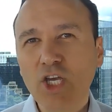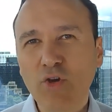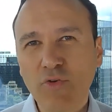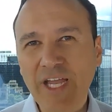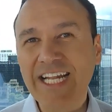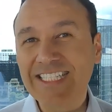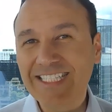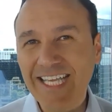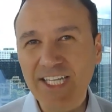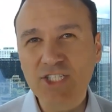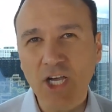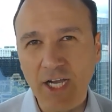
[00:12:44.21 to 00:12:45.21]
create a
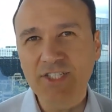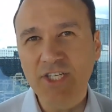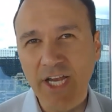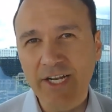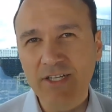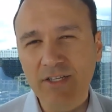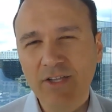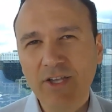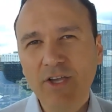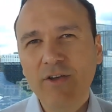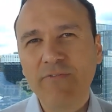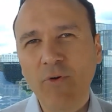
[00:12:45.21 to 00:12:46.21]
TikTok channel
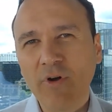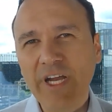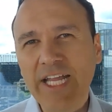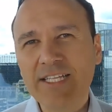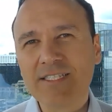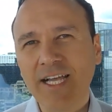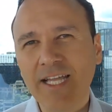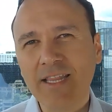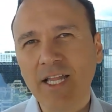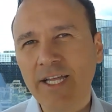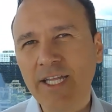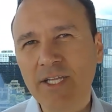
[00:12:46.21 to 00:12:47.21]
for Inside
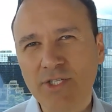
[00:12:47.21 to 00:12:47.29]
Lighting.